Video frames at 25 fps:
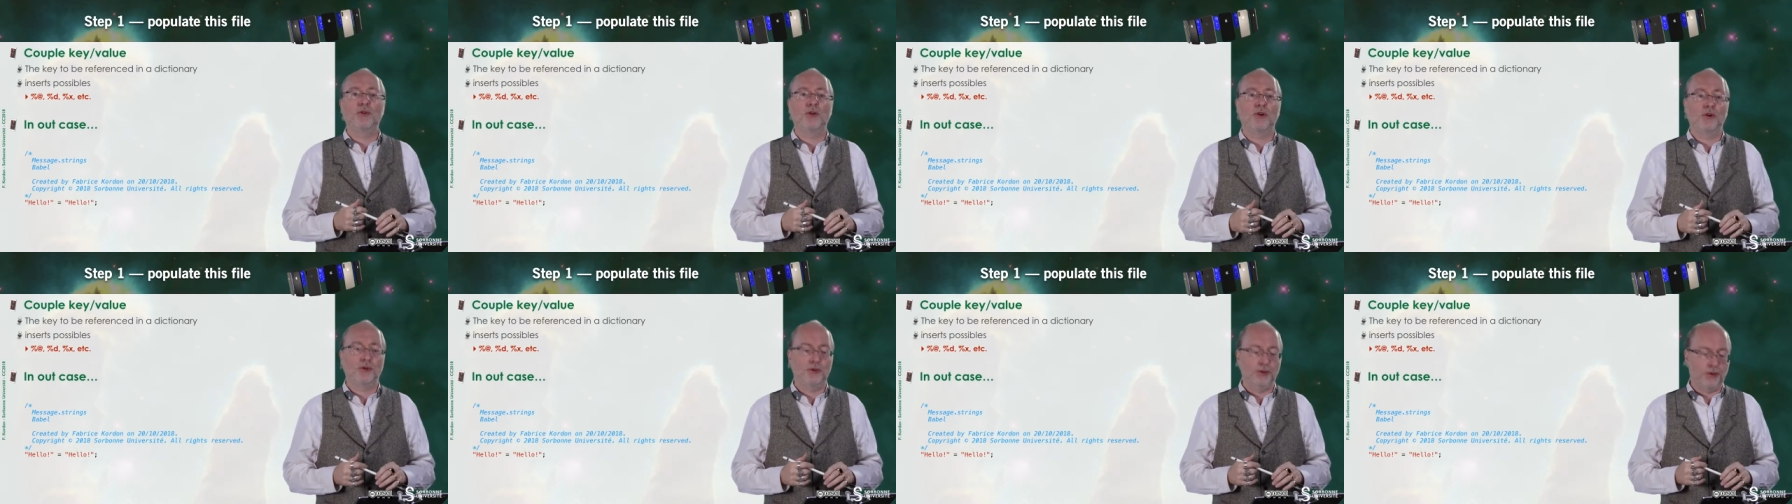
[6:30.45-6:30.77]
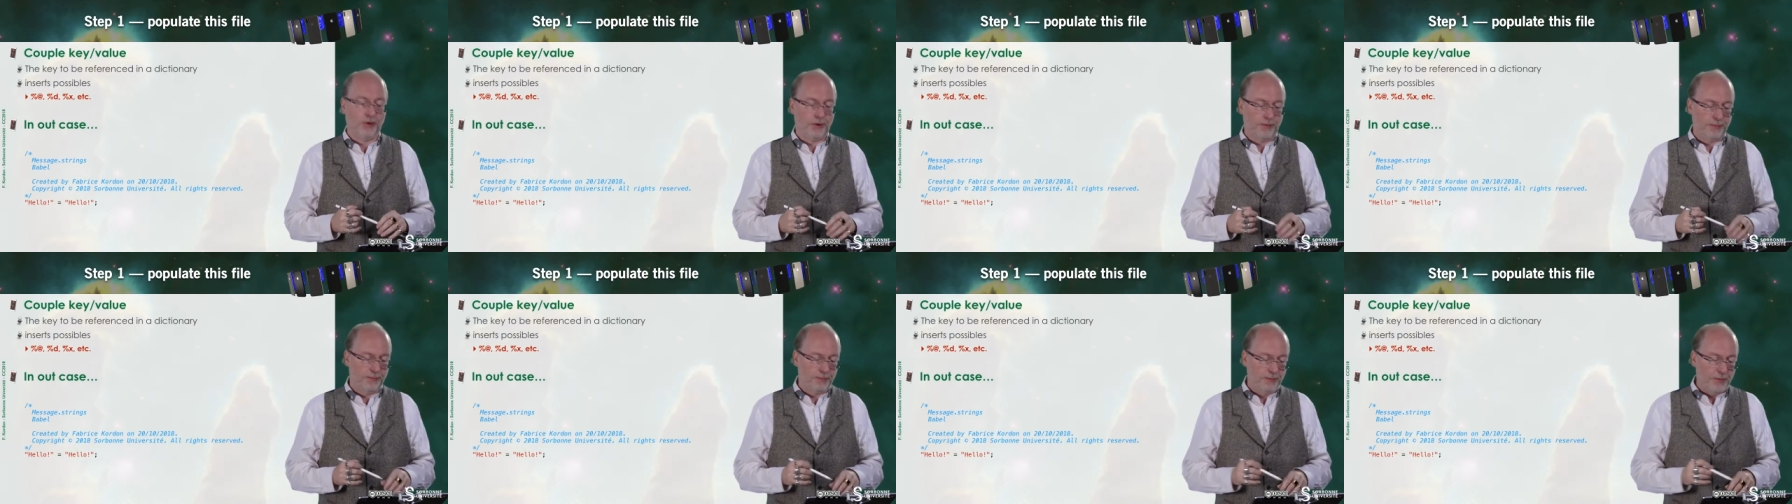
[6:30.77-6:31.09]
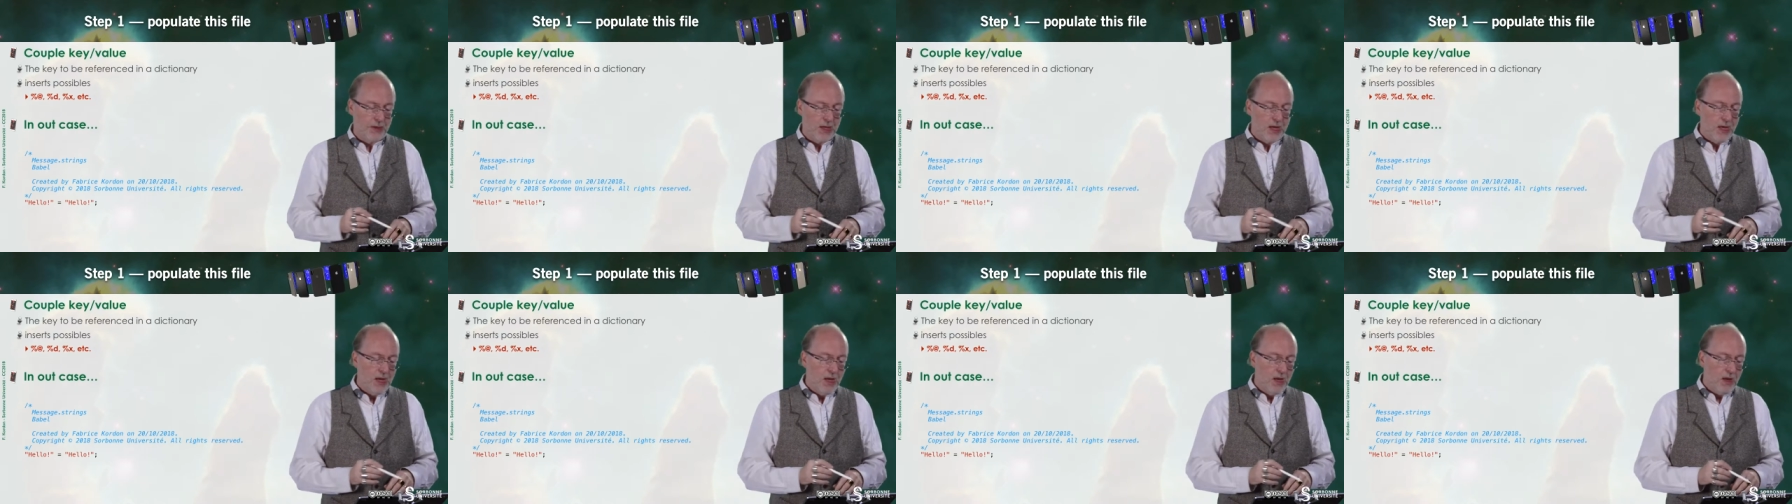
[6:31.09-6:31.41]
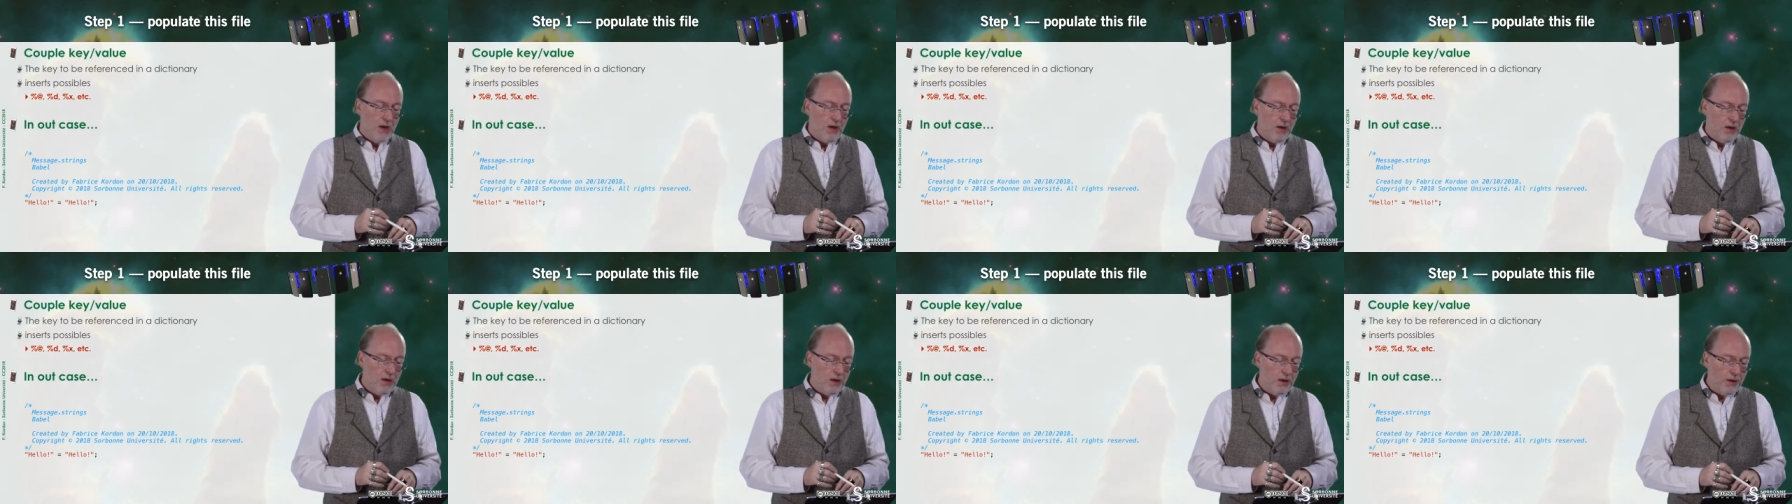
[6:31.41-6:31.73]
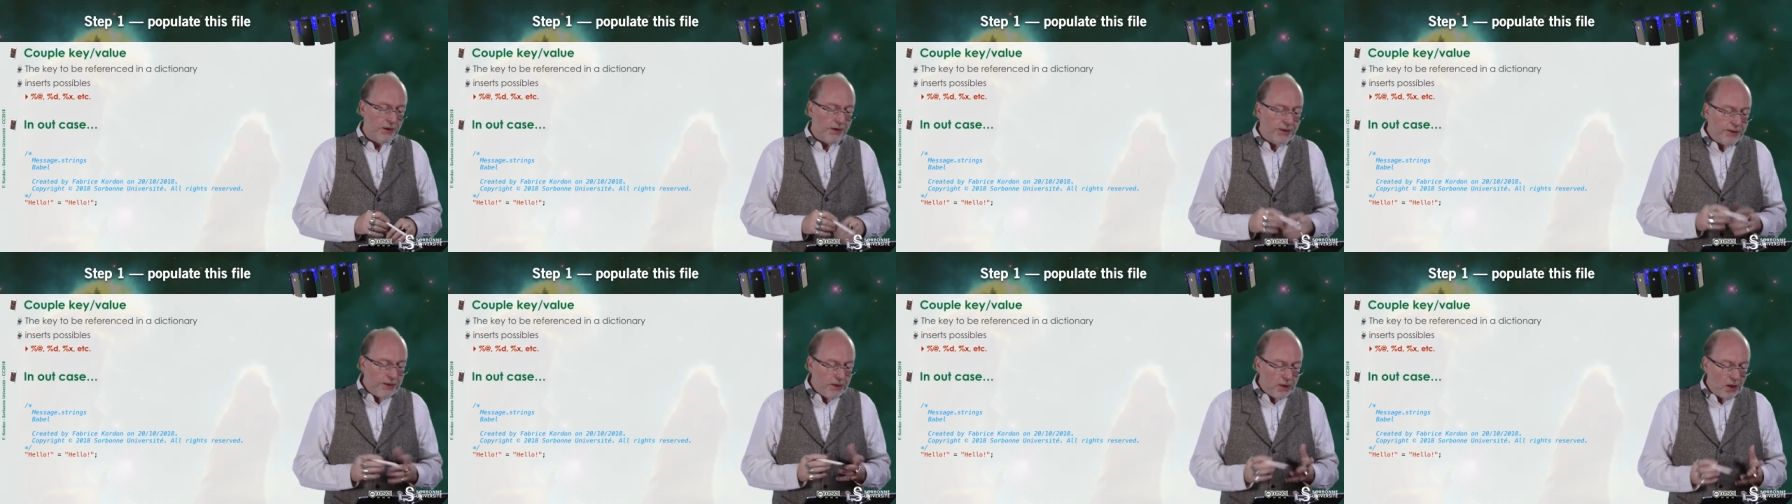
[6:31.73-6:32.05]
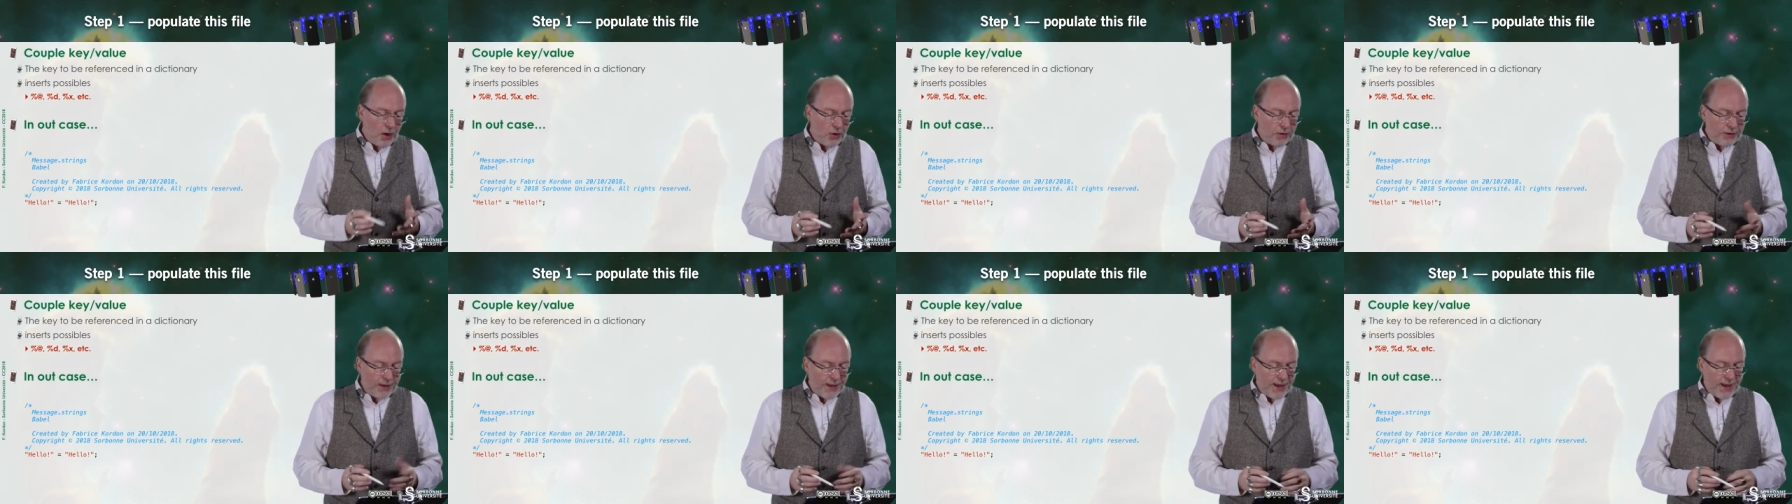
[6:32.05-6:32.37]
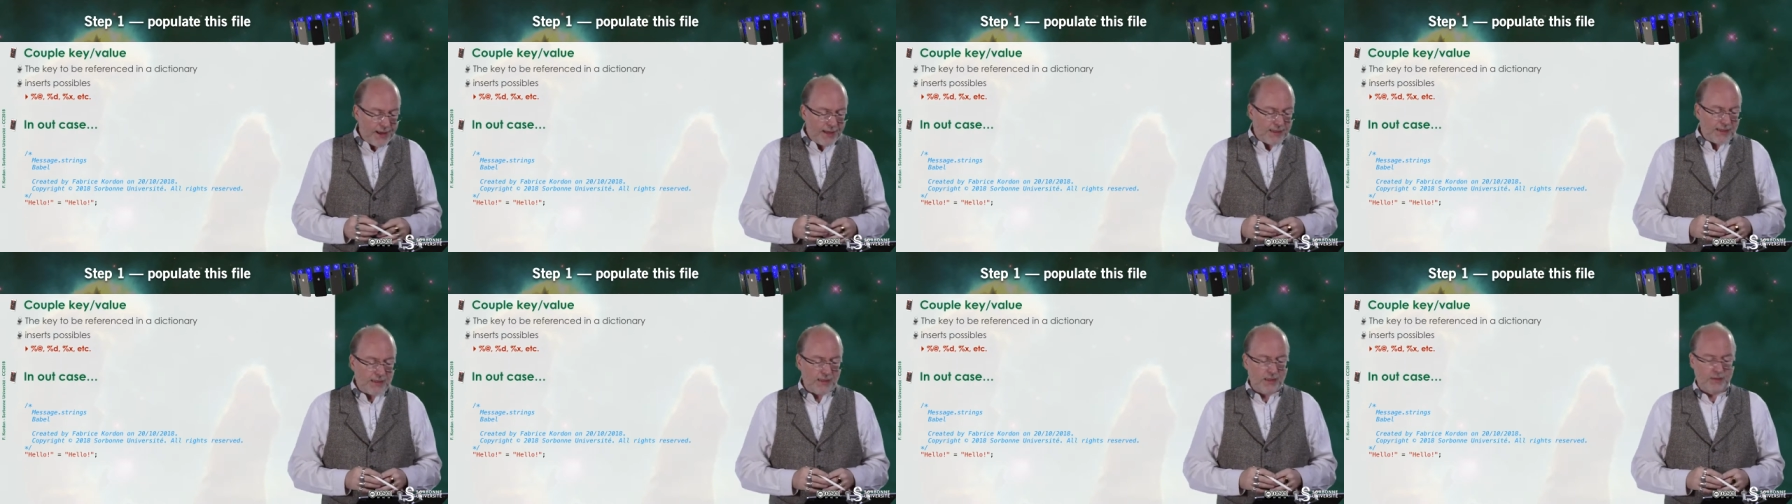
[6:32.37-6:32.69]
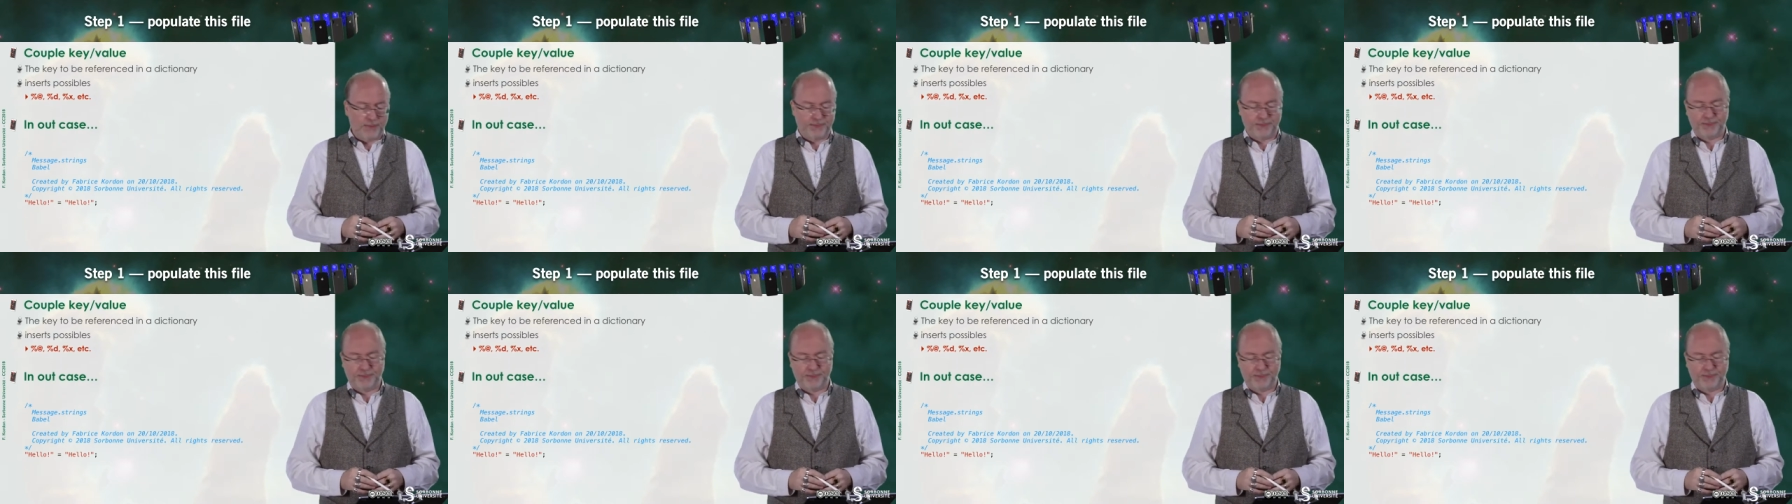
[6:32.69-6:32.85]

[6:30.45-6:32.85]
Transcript: order. Uh, in our case,